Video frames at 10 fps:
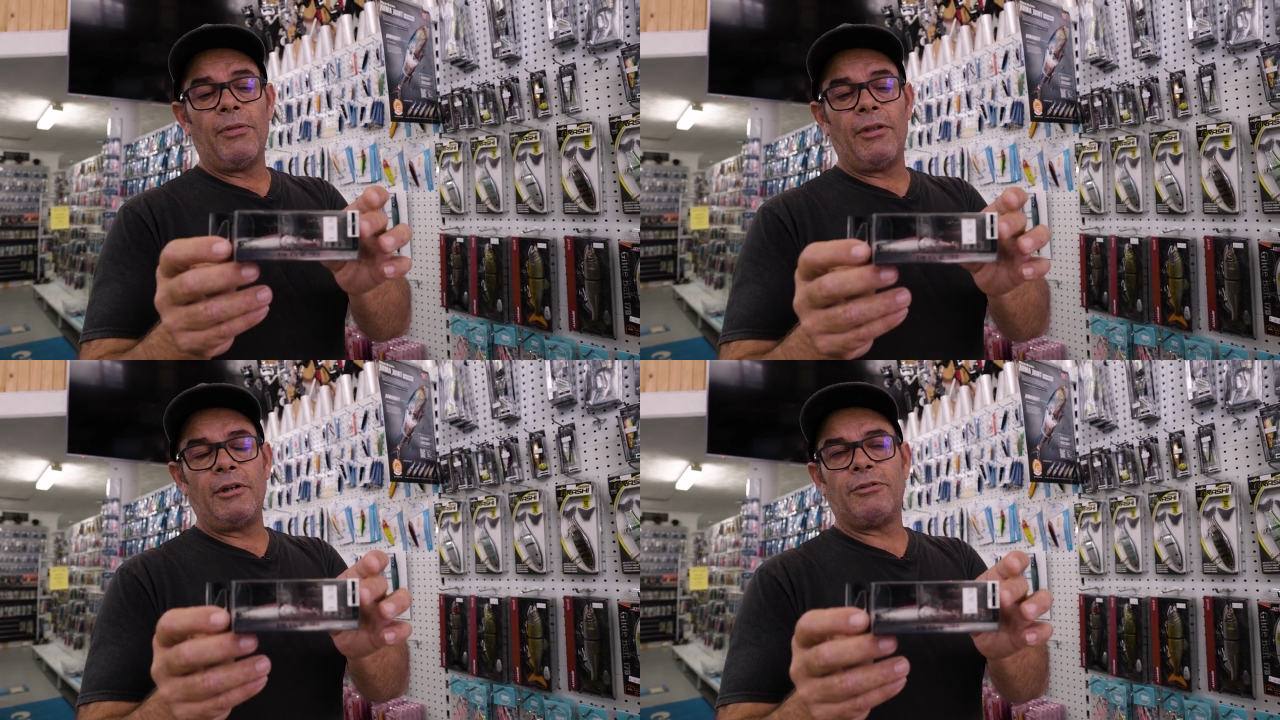
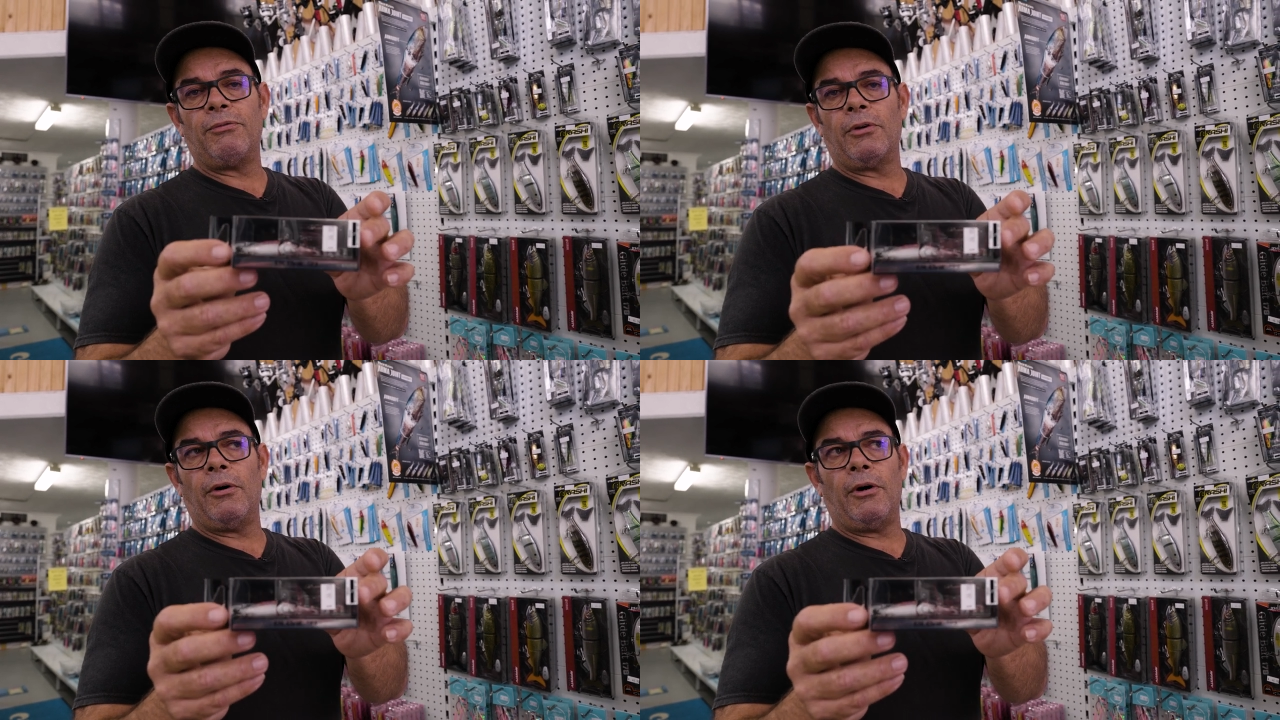These
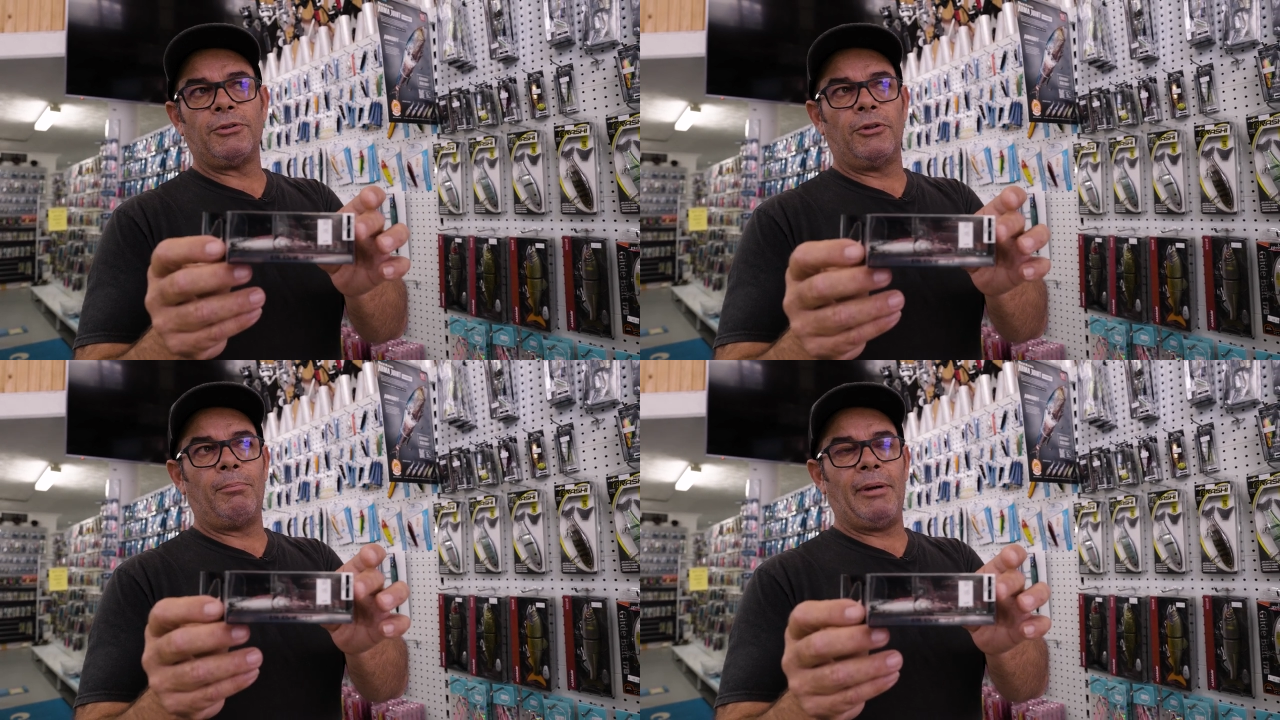
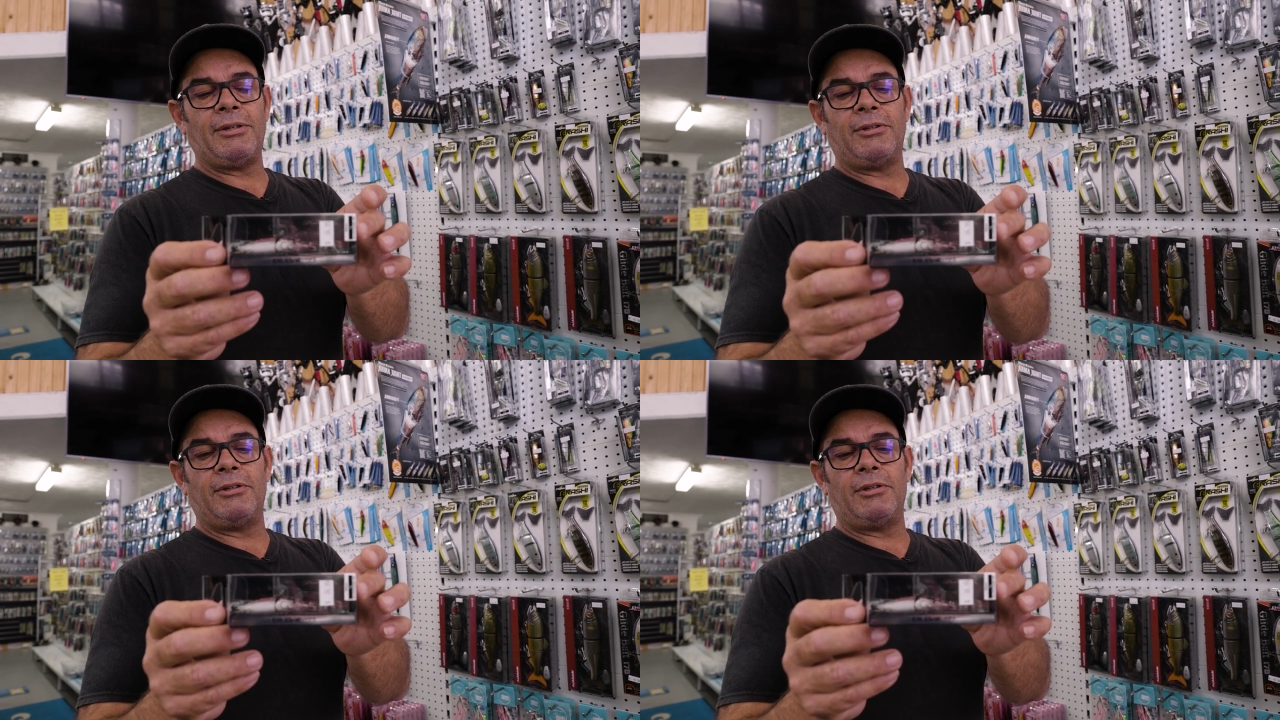guys on the
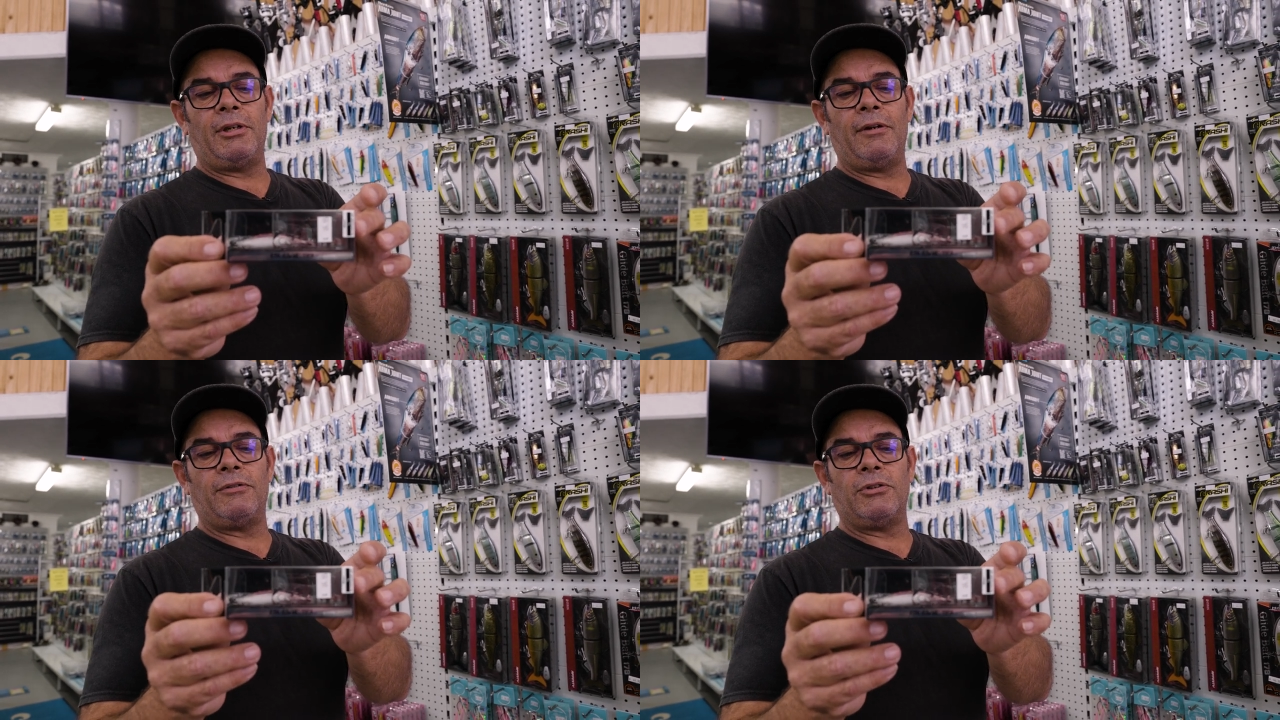bass this
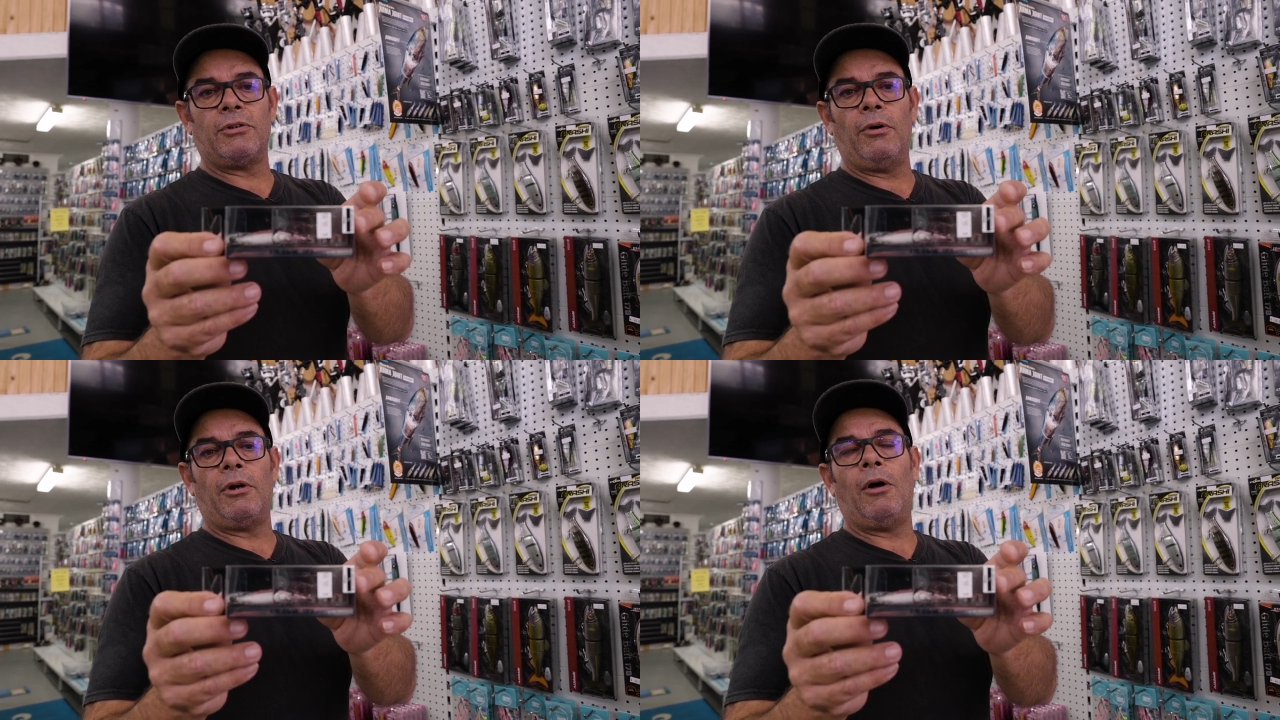year have
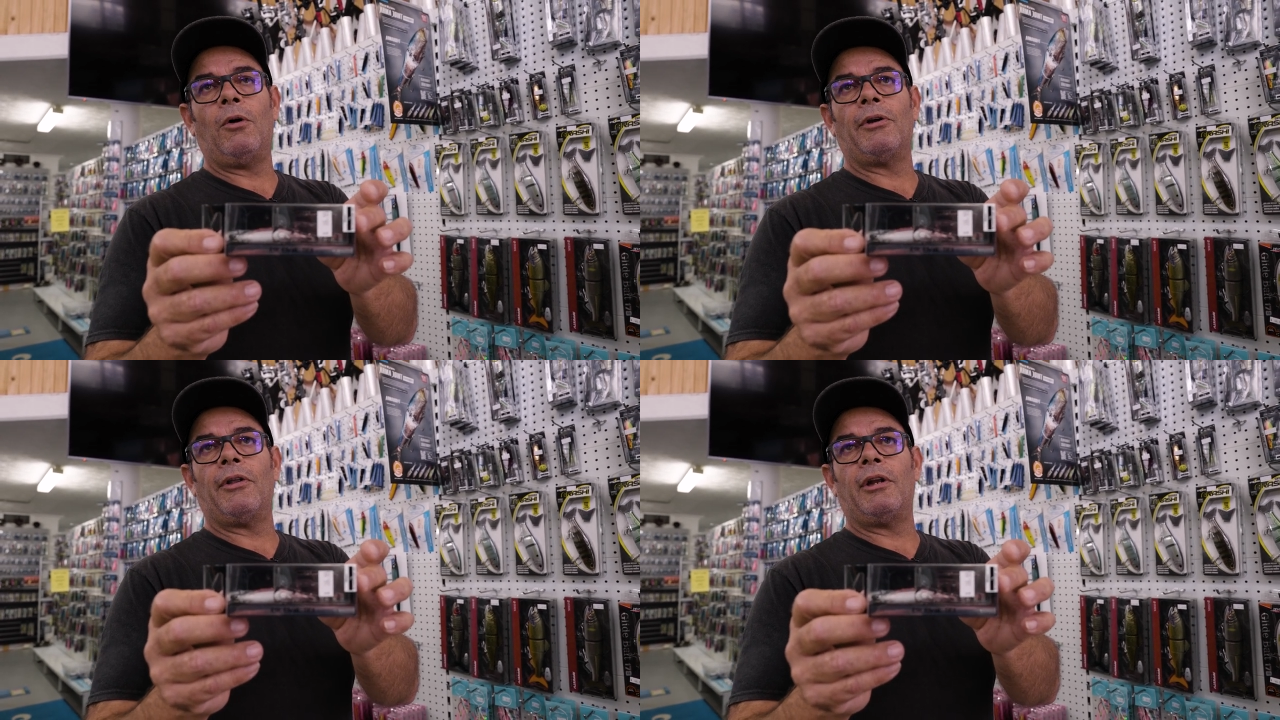just gone a
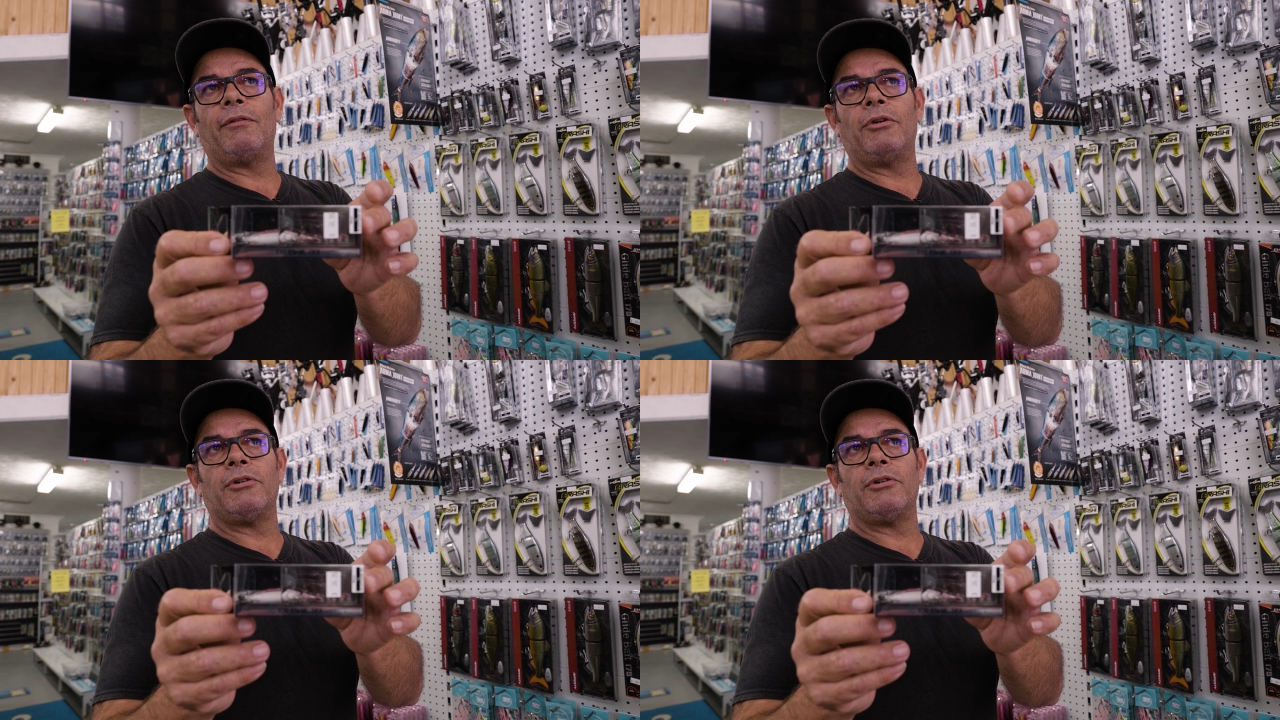whole nother level.